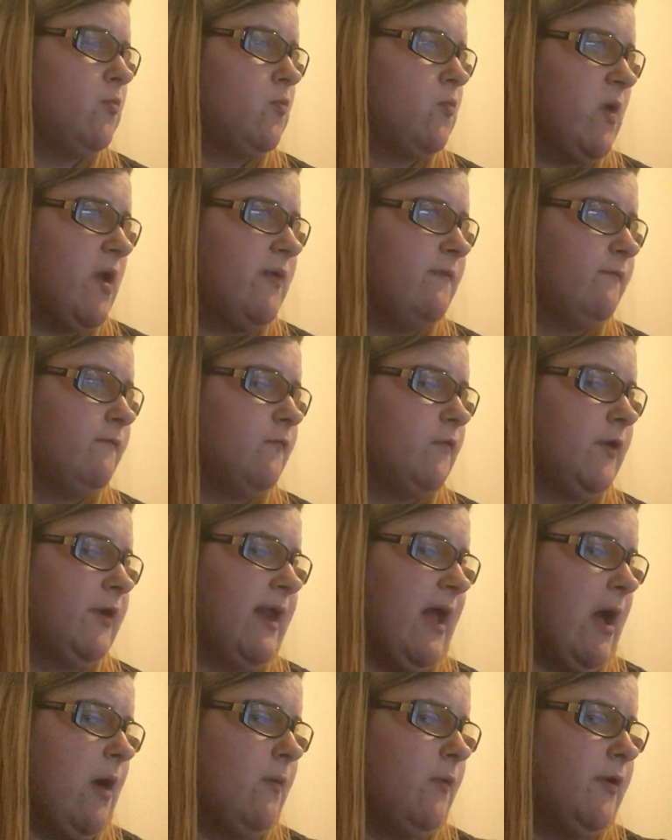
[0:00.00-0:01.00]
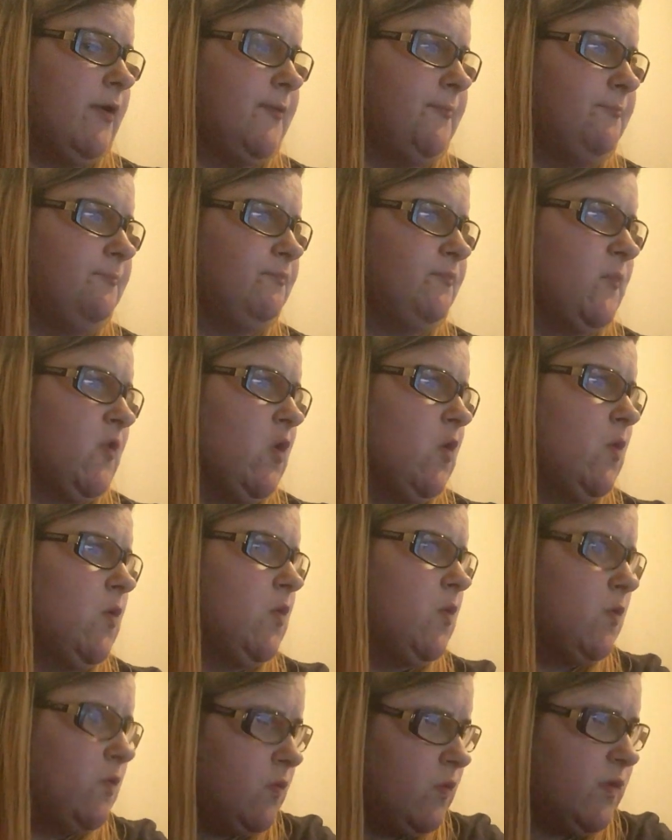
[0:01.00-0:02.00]
went through that one,
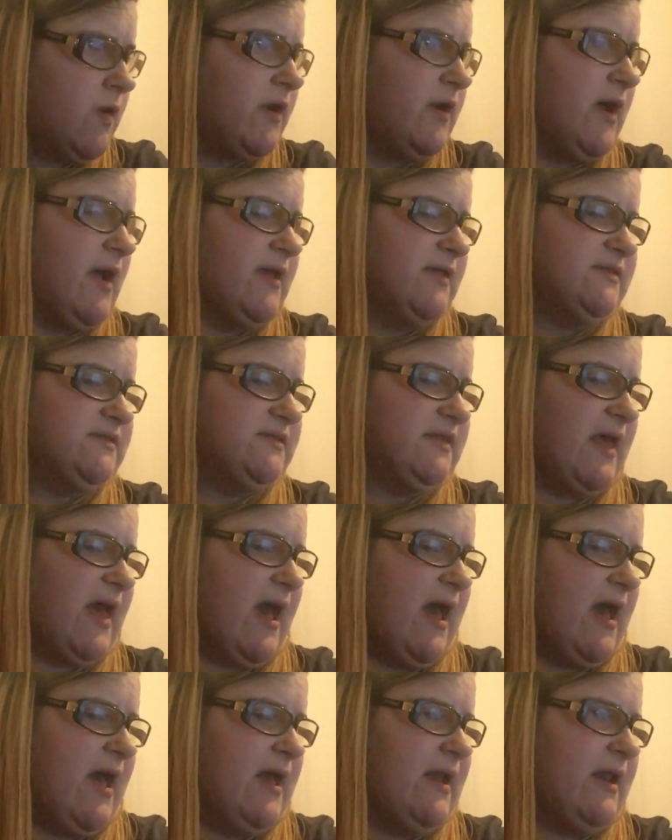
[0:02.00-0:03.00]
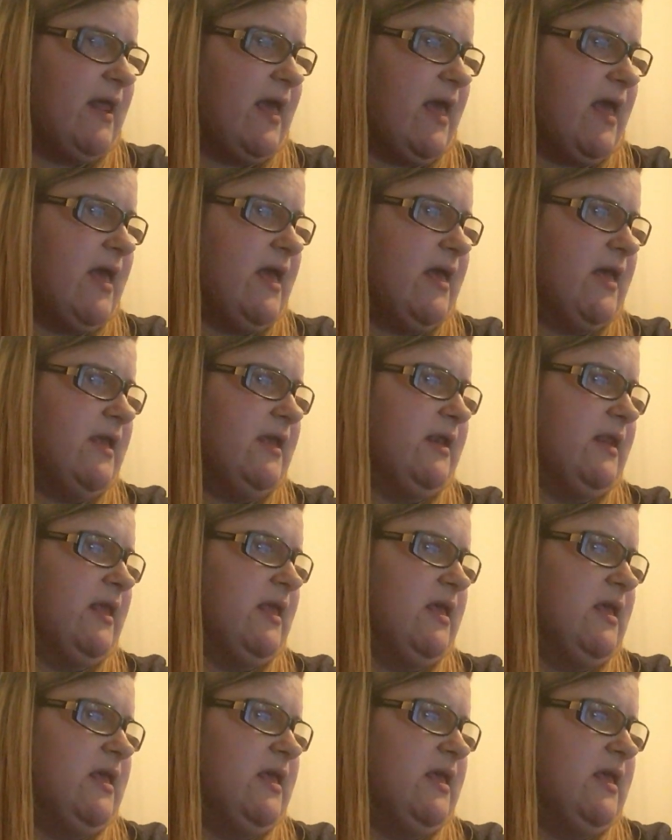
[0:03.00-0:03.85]
organized that, and